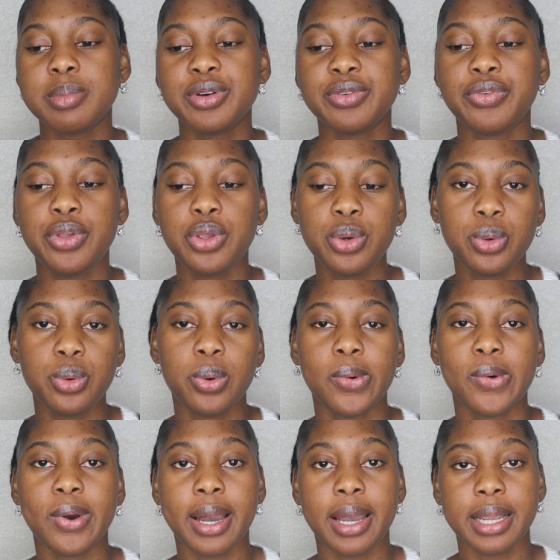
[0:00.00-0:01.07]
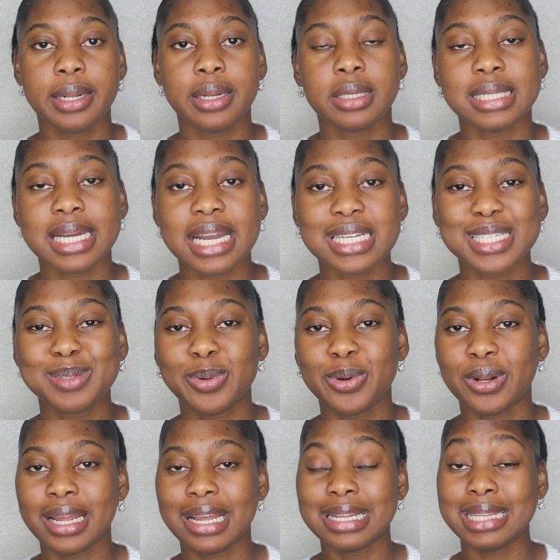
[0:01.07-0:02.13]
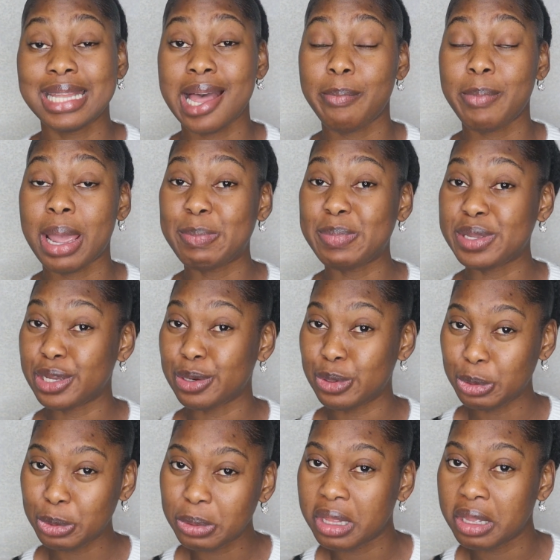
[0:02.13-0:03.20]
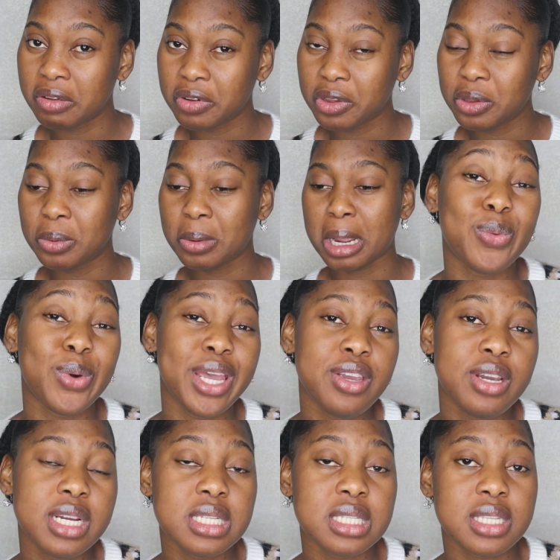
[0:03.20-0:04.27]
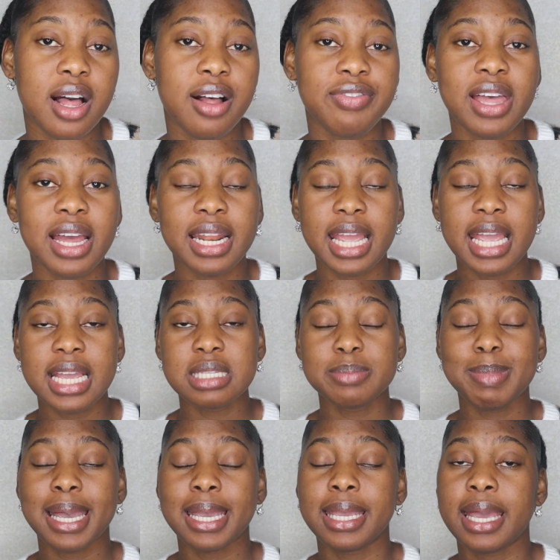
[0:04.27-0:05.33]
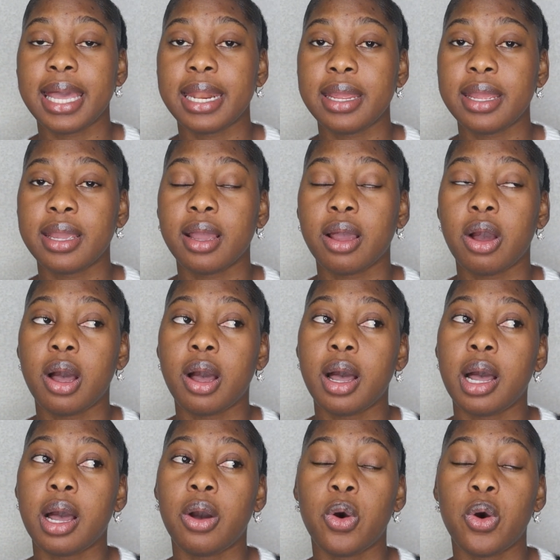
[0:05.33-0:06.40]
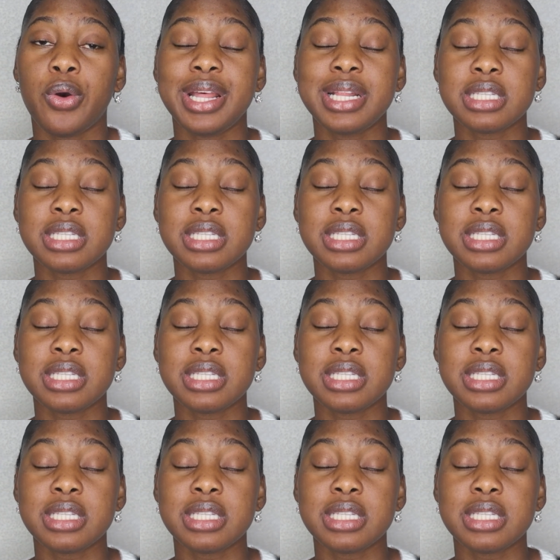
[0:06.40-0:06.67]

of you who are in the diaspora, that might be a new thing for you. The way you can solve that is by getting or